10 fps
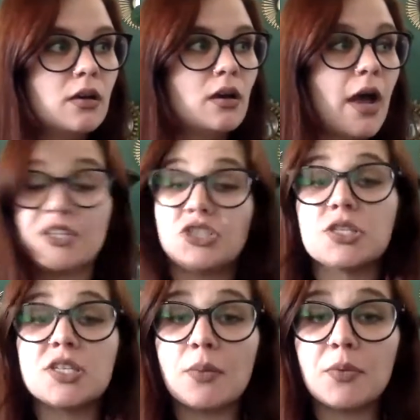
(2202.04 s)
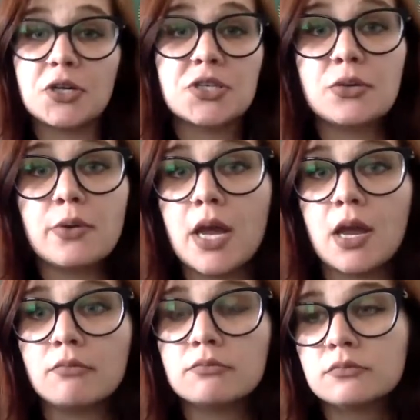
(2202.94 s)
I should start
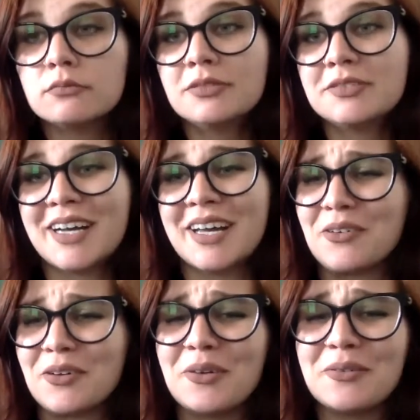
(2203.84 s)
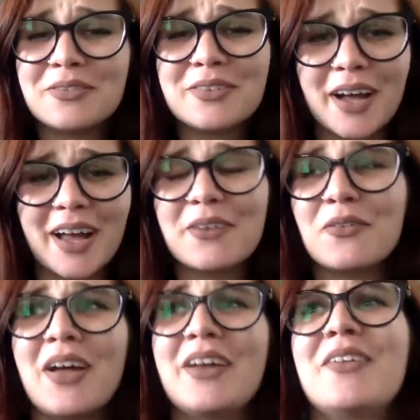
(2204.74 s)
pursuing. I don't know. Fuck. I
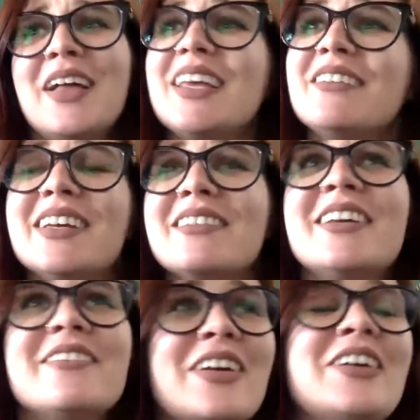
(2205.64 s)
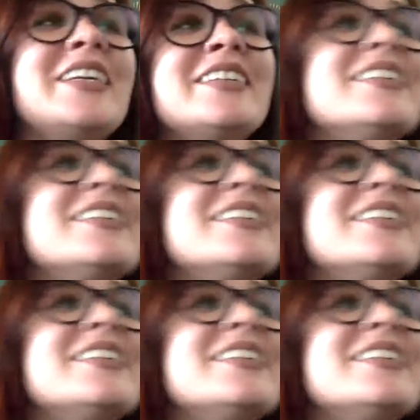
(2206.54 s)
don't like giving like very